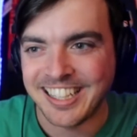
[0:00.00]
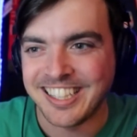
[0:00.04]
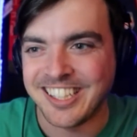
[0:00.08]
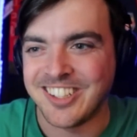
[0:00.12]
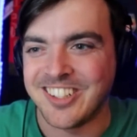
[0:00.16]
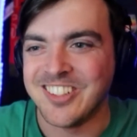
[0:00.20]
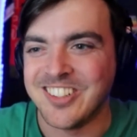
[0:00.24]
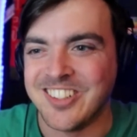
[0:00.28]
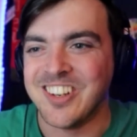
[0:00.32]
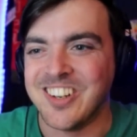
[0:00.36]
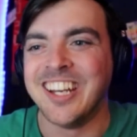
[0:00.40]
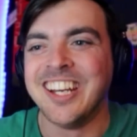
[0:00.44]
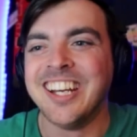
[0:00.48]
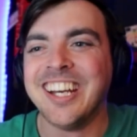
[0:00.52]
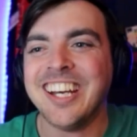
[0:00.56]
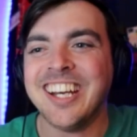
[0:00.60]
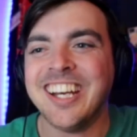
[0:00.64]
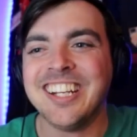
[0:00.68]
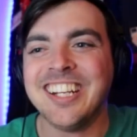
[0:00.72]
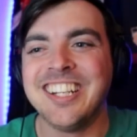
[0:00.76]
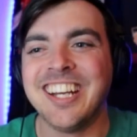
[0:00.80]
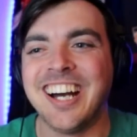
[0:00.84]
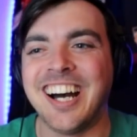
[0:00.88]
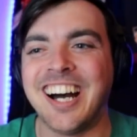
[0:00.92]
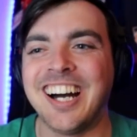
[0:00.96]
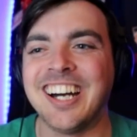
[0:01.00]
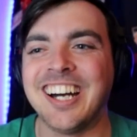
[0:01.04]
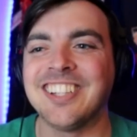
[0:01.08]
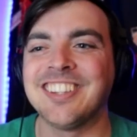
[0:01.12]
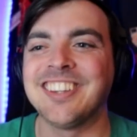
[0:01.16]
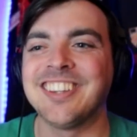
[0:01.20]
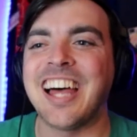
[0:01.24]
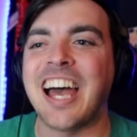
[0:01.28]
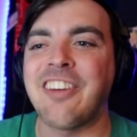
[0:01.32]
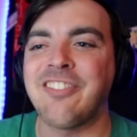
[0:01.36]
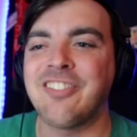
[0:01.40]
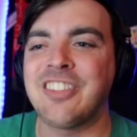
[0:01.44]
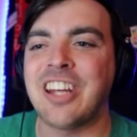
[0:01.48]
who uh,
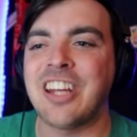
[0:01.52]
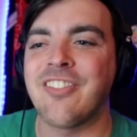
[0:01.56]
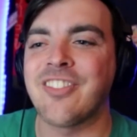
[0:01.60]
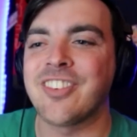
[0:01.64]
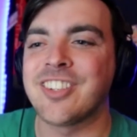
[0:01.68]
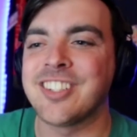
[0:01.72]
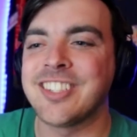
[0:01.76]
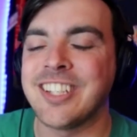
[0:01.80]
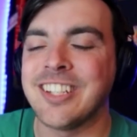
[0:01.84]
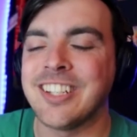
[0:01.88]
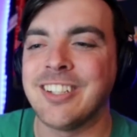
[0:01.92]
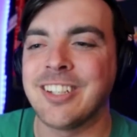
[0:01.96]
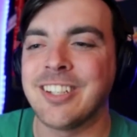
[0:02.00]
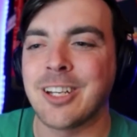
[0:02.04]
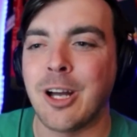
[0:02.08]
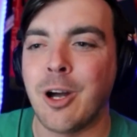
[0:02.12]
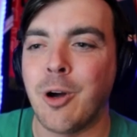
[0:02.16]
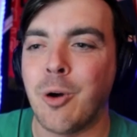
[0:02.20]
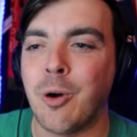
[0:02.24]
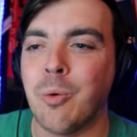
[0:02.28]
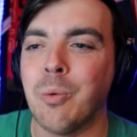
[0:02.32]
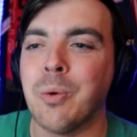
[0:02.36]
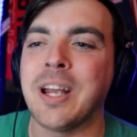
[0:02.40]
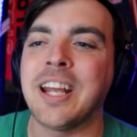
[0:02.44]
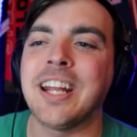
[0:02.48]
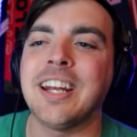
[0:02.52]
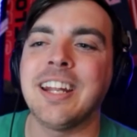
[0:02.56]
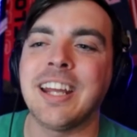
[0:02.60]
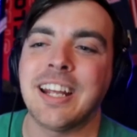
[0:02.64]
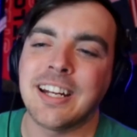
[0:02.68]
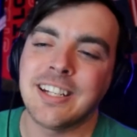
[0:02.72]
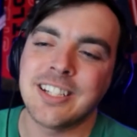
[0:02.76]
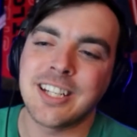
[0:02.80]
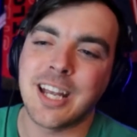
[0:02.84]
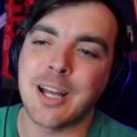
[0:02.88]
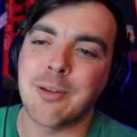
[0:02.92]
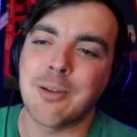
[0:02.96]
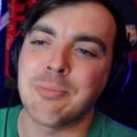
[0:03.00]
left Everton to go win a
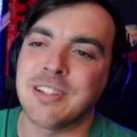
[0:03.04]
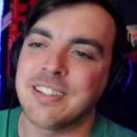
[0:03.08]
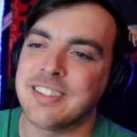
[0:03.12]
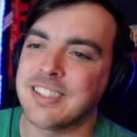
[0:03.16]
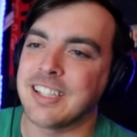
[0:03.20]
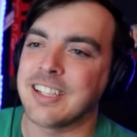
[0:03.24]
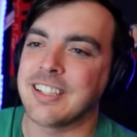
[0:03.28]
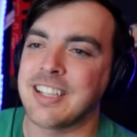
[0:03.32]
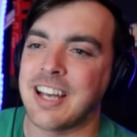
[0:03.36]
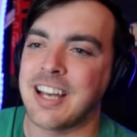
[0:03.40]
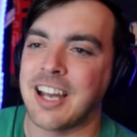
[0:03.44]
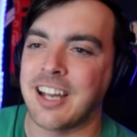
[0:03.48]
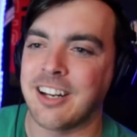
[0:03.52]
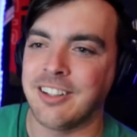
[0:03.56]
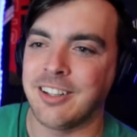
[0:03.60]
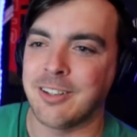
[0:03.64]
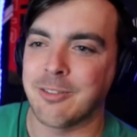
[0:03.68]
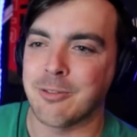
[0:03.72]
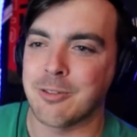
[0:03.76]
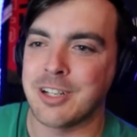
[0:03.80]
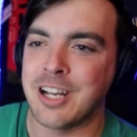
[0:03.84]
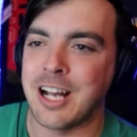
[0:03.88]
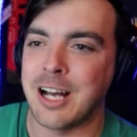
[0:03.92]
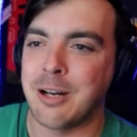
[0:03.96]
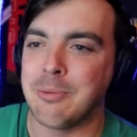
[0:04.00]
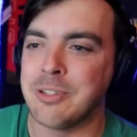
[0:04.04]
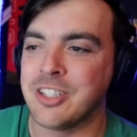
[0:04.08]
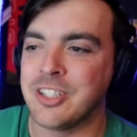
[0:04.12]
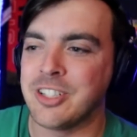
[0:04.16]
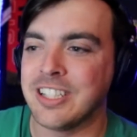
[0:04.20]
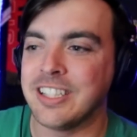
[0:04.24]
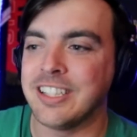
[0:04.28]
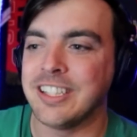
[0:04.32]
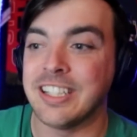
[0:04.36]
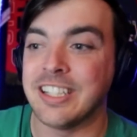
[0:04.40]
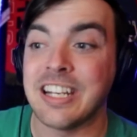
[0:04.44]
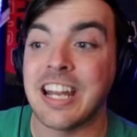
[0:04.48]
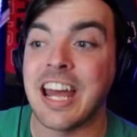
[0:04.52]
Champions League title at Real
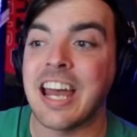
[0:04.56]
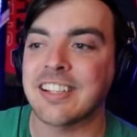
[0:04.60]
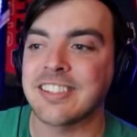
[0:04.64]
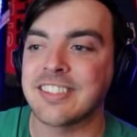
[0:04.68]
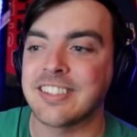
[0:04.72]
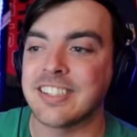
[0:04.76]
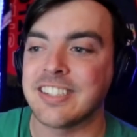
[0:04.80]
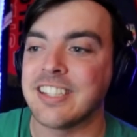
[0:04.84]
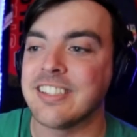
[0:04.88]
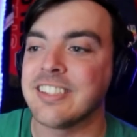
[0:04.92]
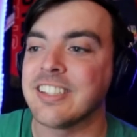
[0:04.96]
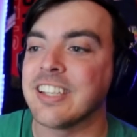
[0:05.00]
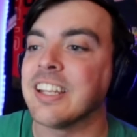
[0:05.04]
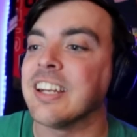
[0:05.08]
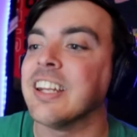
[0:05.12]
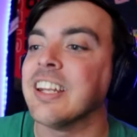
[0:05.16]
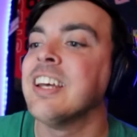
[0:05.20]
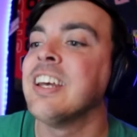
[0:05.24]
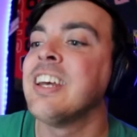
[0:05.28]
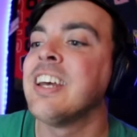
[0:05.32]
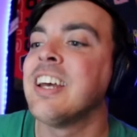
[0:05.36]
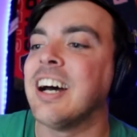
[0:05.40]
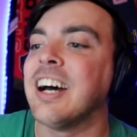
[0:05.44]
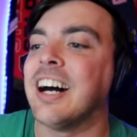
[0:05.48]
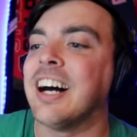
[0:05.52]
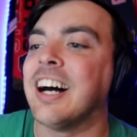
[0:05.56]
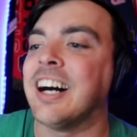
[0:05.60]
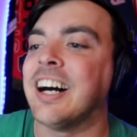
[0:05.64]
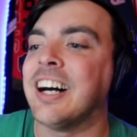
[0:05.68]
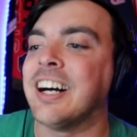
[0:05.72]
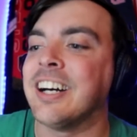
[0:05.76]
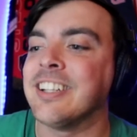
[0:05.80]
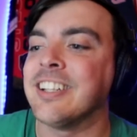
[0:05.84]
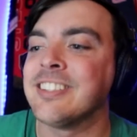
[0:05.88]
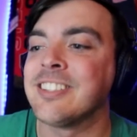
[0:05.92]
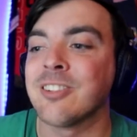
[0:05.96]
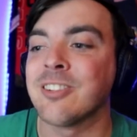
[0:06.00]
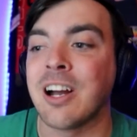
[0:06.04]
Madrid the next season,
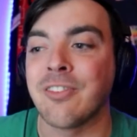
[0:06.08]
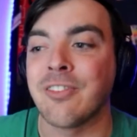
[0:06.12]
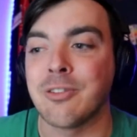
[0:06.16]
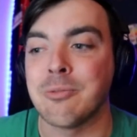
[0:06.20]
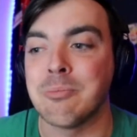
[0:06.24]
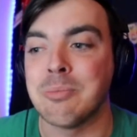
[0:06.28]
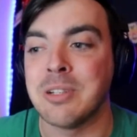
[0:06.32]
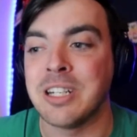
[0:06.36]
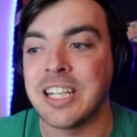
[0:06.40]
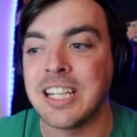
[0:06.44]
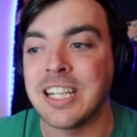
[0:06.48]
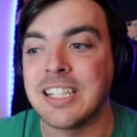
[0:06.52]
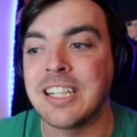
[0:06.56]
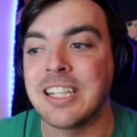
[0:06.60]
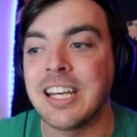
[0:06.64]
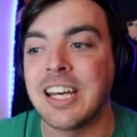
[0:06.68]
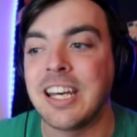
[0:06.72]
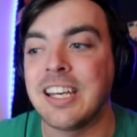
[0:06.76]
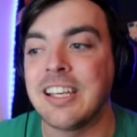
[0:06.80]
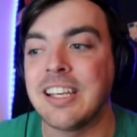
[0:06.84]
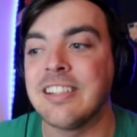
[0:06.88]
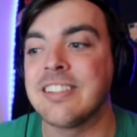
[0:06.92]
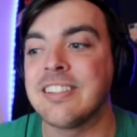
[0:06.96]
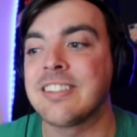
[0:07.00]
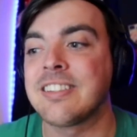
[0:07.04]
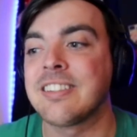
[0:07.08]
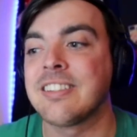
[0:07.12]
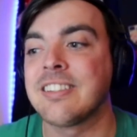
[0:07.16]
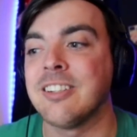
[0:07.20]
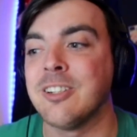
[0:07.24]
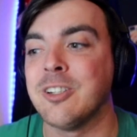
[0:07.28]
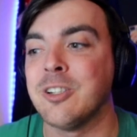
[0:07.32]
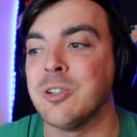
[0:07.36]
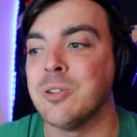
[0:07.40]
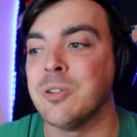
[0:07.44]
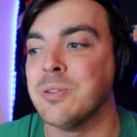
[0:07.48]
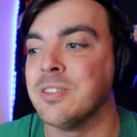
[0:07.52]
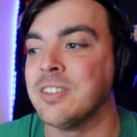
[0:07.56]
uh, to Rafi Benitez,
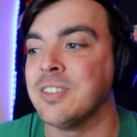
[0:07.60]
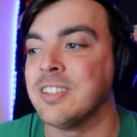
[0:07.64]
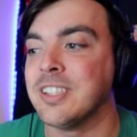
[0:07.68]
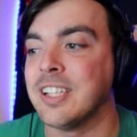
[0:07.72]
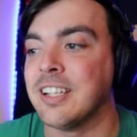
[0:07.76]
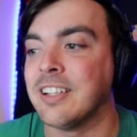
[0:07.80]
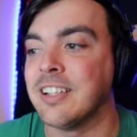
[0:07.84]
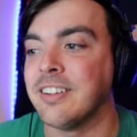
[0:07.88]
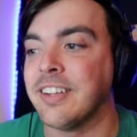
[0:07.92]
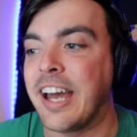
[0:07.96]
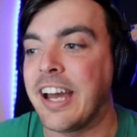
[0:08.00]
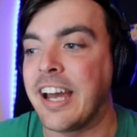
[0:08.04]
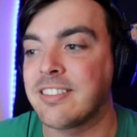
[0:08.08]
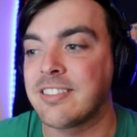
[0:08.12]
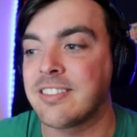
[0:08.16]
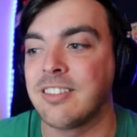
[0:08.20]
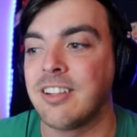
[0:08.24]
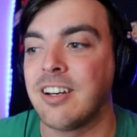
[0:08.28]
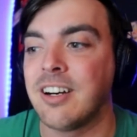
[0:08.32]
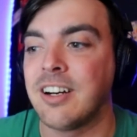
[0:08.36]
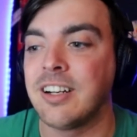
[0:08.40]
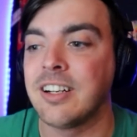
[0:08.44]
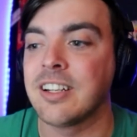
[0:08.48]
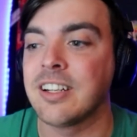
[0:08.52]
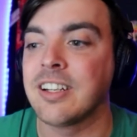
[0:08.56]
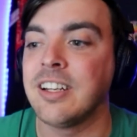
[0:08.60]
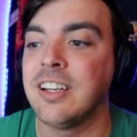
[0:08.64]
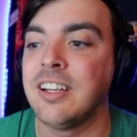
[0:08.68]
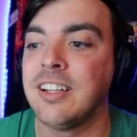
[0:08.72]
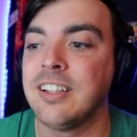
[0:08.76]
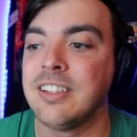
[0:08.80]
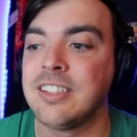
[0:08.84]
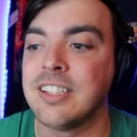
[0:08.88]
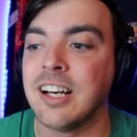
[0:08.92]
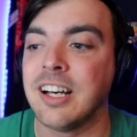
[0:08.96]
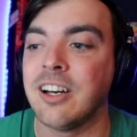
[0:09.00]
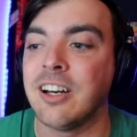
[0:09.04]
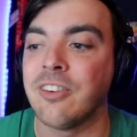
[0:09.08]
who didn't last long,
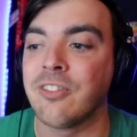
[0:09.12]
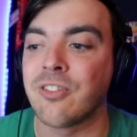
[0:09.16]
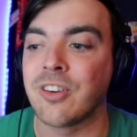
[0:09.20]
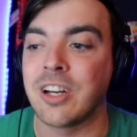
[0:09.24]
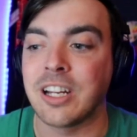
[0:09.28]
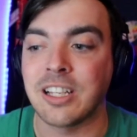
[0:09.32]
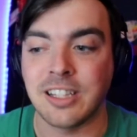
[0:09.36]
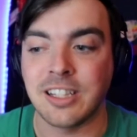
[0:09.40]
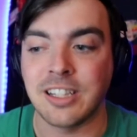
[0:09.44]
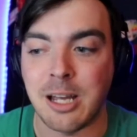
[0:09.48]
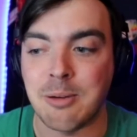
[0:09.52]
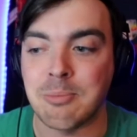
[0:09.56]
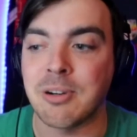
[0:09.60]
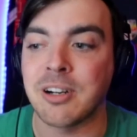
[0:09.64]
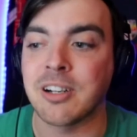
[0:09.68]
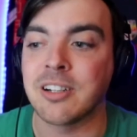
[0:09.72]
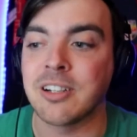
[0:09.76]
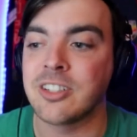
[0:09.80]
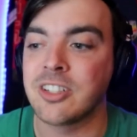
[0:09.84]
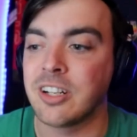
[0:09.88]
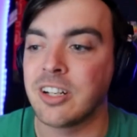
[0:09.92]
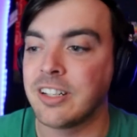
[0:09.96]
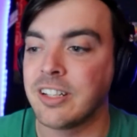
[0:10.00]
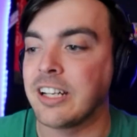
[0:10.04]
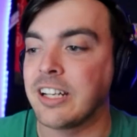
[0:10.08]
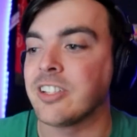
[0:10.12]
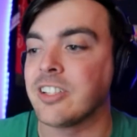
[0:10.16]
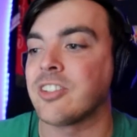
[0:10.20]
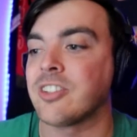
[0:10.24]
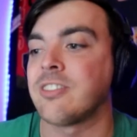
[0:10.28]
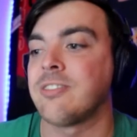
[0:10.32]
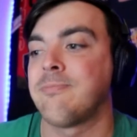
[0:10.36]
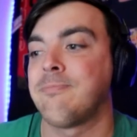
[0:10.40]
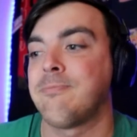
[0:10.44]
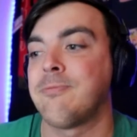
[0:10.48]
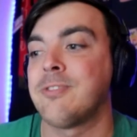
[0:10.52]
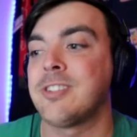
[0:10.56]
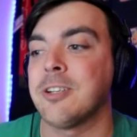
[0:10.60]
to Frank Lampard to Sean Dyche.
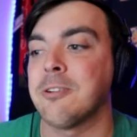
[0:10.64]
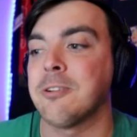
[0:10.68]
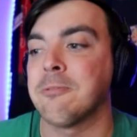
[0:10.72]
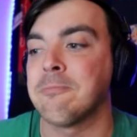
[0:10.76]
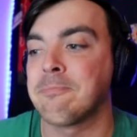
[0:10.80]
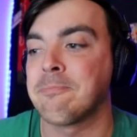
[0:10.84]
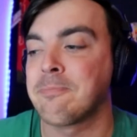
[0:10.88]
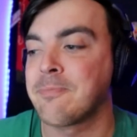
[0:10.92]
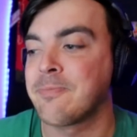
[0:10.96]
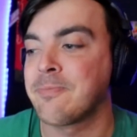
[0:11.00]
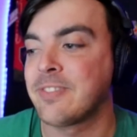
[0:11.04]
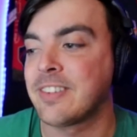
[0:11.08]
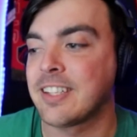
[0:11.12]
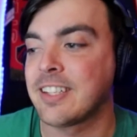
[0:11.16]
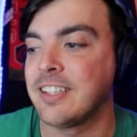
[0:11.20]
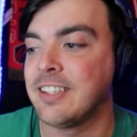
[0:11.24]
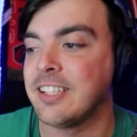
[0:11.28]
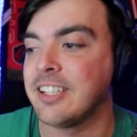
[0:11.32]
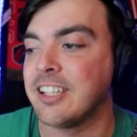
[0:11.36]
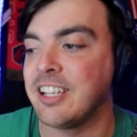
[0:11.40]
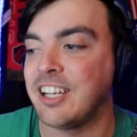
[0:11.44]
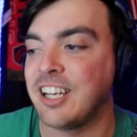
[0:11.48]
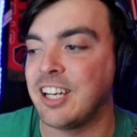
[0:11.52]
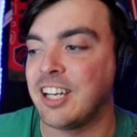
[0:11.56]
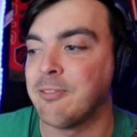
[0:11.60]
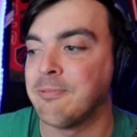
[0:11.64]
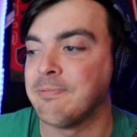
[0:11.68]
So there you go. That